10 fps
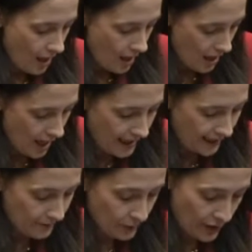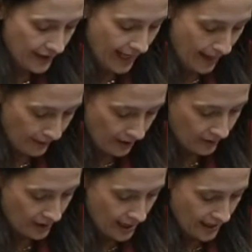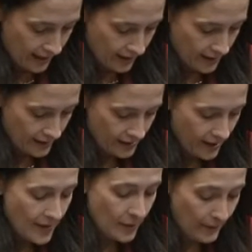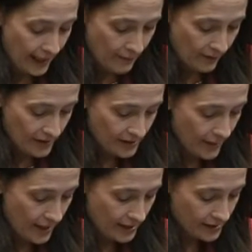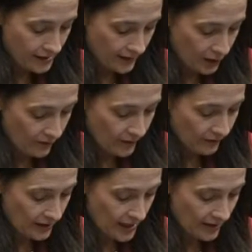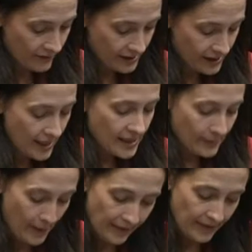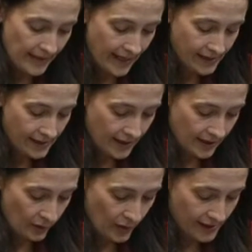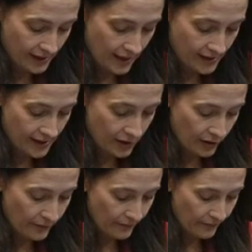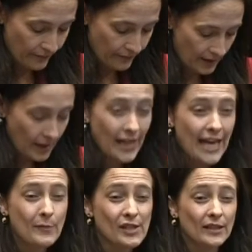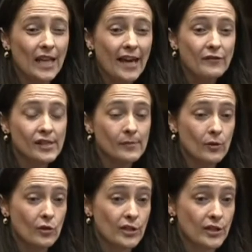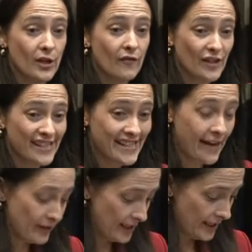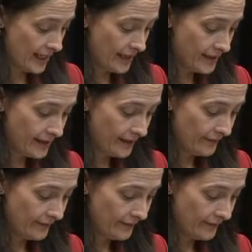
Our little boy, the apple of our eye, the beam of our smiles and the love of our lives, spent the next 16 weeks in ICU. He was on life support for 70 days,